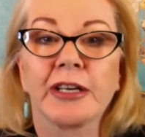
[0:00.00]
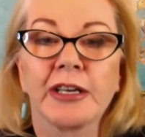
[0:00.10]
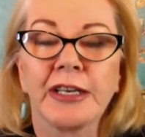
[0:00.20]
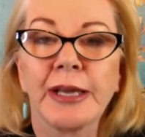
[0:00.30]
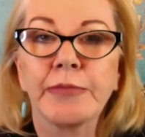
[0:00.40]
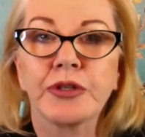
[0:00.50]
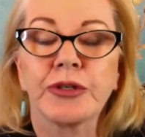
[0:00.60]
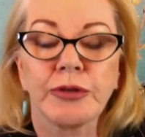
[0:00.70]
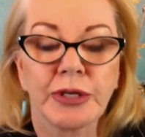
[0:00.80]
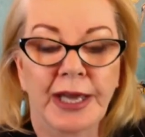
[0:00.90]

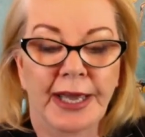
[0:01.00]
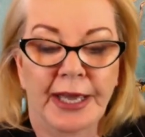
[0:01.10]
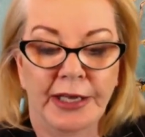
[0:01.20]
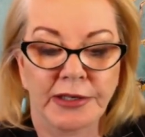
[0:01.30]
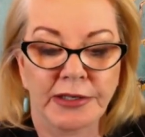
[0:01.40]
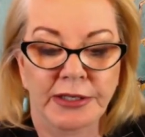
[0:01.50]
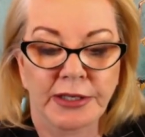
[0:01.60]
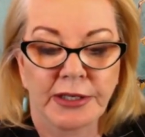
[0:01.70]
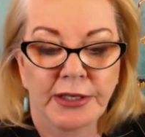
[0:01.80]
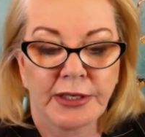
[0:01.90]
Neptune and
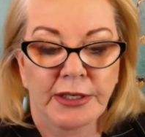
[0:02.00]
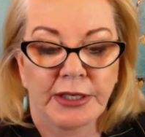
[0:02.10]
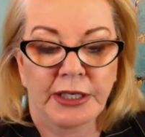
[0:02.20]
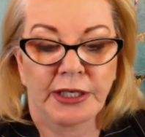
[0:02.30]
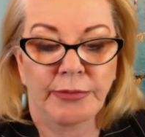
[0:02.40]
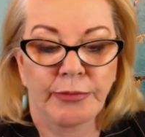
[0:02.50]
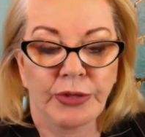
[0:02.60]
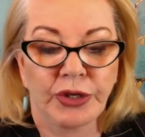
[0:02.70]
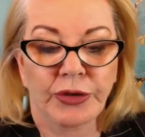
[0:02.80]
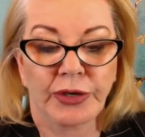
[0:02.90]

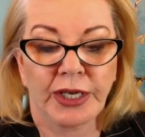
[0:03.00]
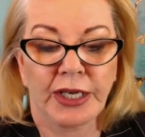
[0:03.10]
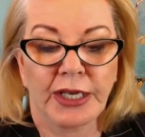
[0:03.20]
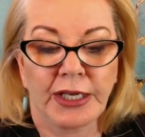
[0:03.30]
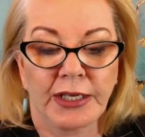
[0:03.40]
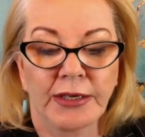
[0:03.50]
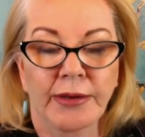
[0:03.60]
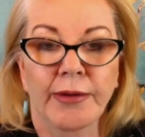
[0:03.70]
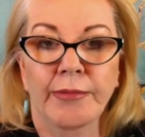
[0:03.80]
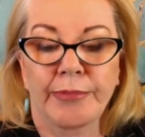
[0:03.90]
Mercury in
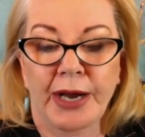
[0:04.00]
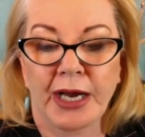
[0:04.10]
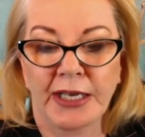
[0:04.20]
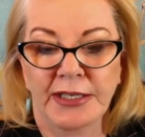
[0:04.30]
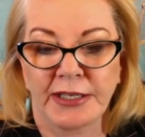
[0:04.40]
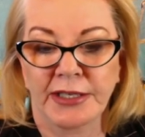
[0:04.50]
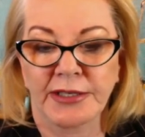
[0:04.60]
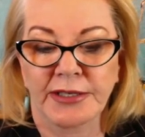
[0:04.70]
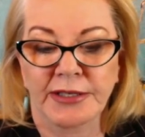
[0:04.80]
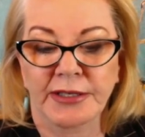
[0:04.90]

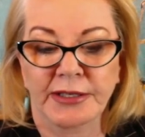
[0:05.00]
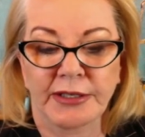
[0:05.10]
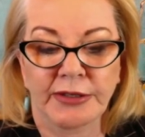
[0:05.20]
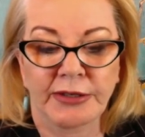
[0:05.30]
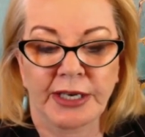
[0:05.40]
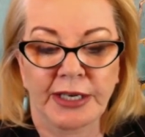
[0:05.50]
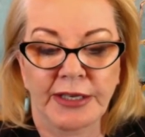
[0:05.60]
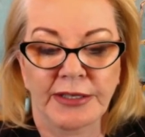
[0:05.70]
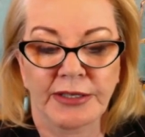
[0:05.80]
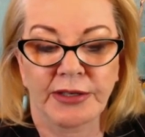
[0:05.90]
Pisces.
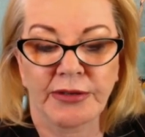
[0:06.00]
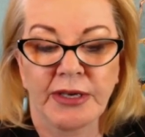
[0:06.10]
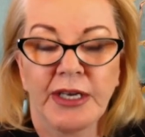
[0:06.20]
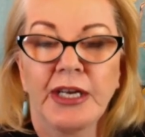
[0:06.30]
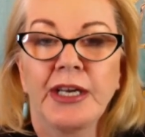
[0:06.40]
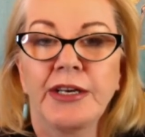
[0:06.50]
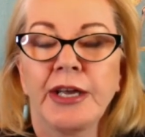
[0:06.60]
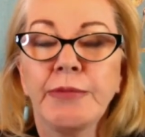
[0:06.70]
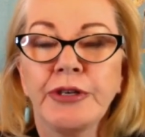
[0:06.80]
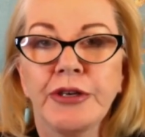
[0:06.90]
Okay, so
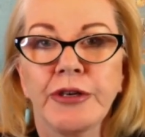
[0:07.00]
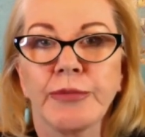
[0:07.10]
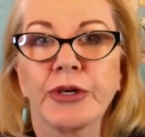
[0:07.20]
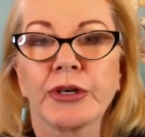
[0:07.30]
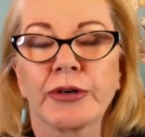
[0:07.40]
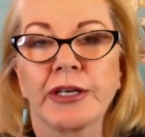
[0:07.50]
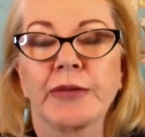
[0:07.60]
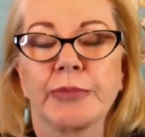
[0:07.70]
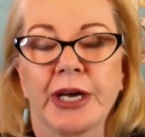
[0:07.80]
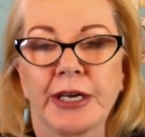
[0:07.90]
Neptune and Mercury
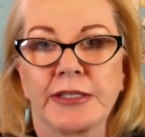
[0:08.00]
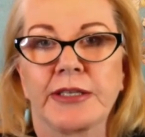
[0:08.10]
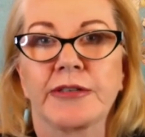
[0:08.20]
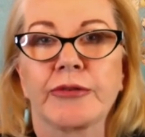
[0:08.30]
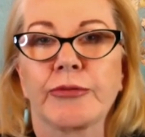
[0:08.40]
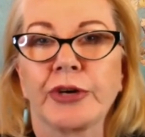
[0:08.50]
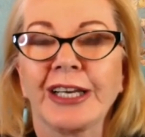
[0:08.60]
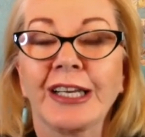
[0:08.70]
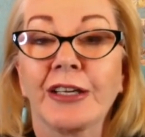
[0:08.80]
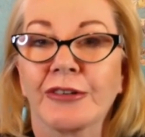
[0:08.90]
in Pisces are
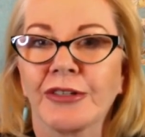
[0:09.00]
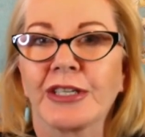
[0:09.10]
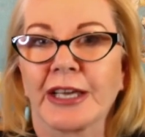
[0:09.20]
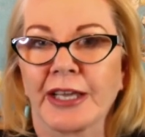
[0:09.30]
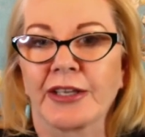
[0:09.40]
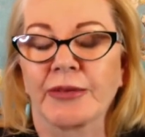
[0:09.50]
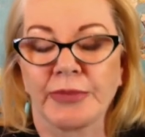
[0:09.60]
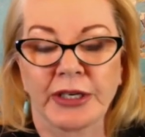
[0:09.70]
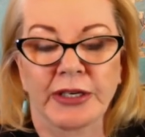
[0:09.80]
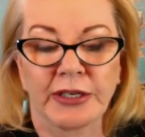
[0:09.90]
really good together
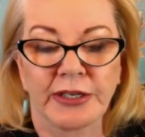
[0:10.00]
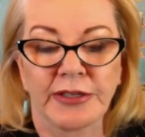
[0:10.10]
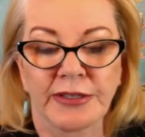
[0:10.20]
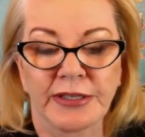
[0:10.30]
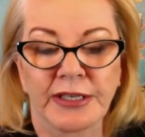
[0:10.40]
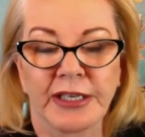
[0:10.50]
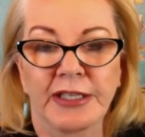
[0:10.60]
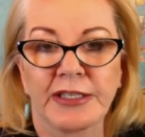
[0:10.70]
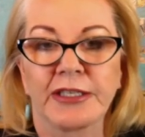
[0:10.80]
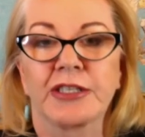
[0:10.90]
because
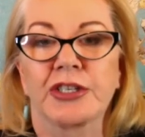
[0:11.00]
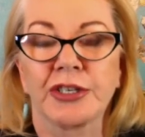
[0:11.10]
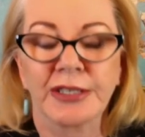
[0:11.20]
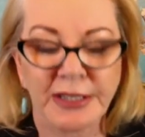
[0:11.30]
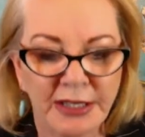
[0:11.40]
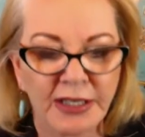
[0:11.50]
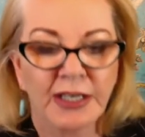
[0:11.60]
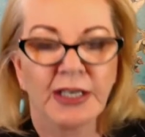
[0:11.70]
it's just